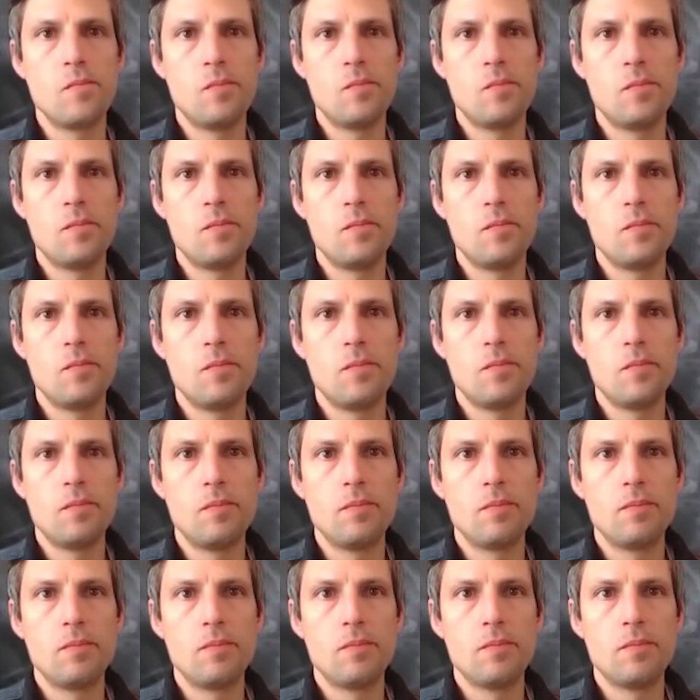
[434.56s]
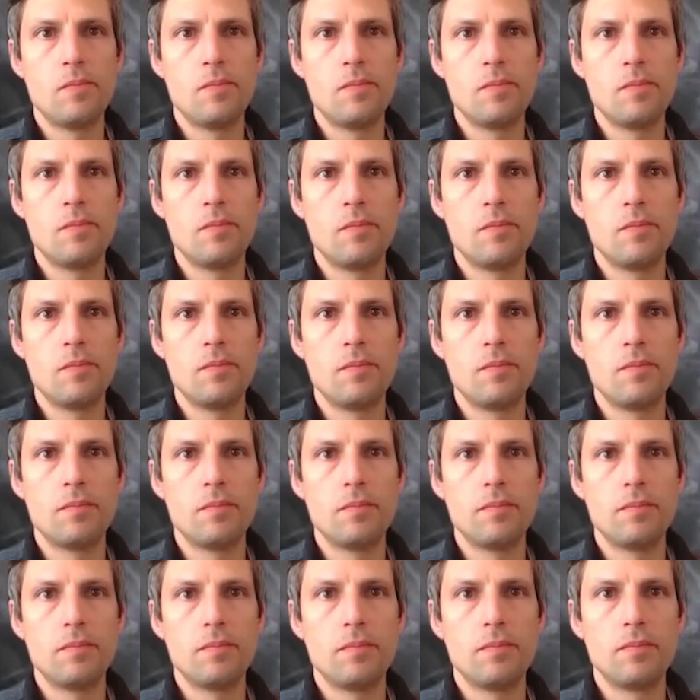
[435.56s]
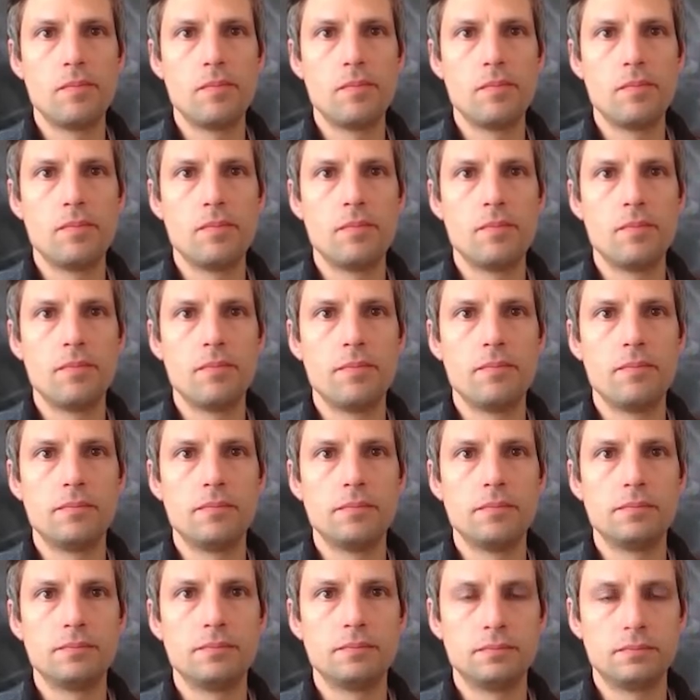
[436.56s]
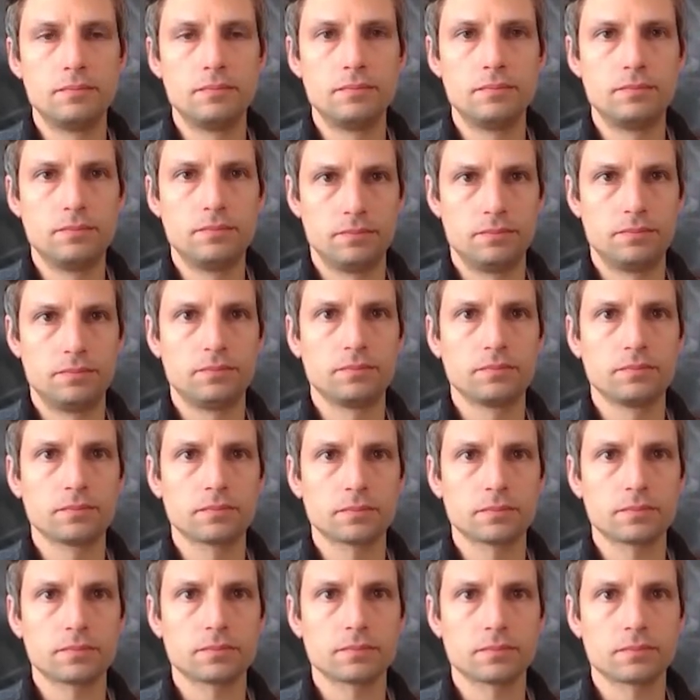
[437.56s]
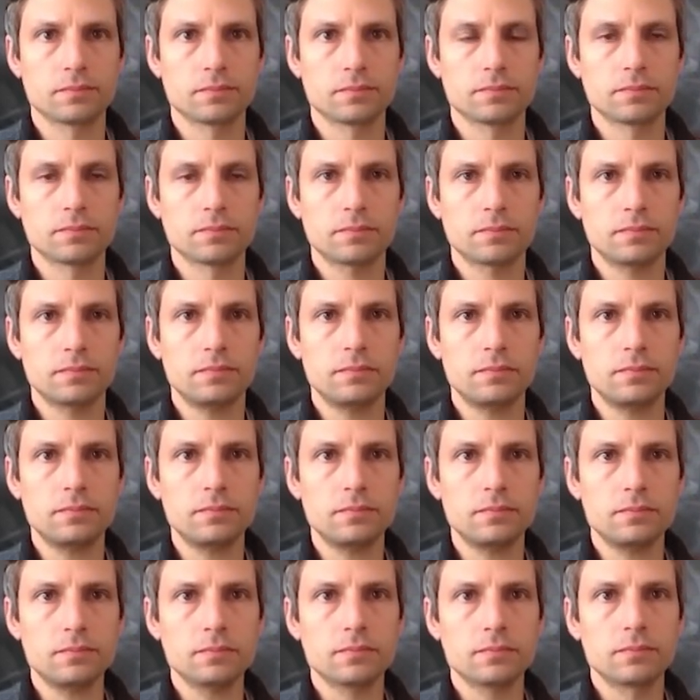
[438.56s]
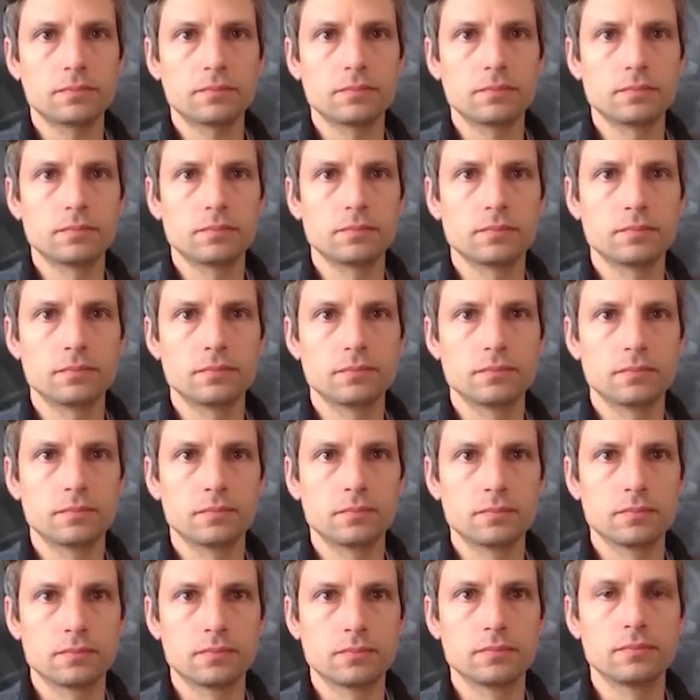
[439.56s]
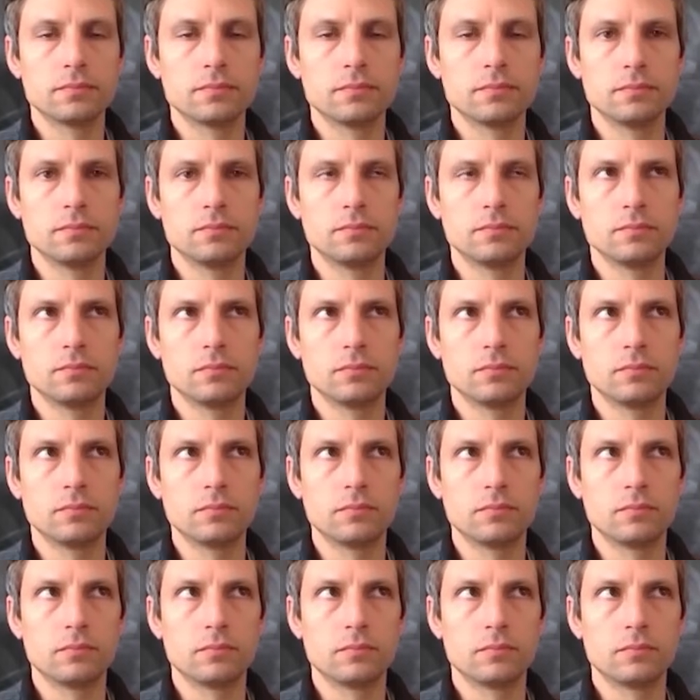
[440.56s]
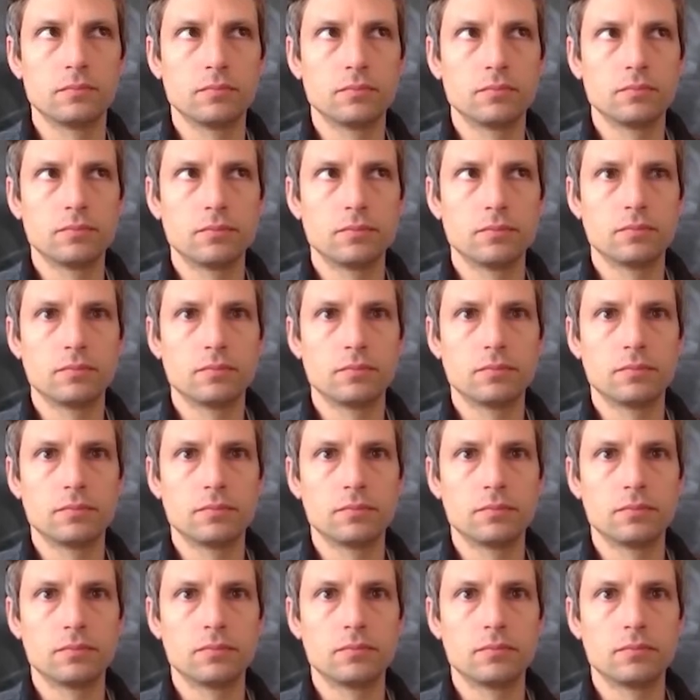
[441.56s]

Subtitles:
No words are spoken by the person on screen.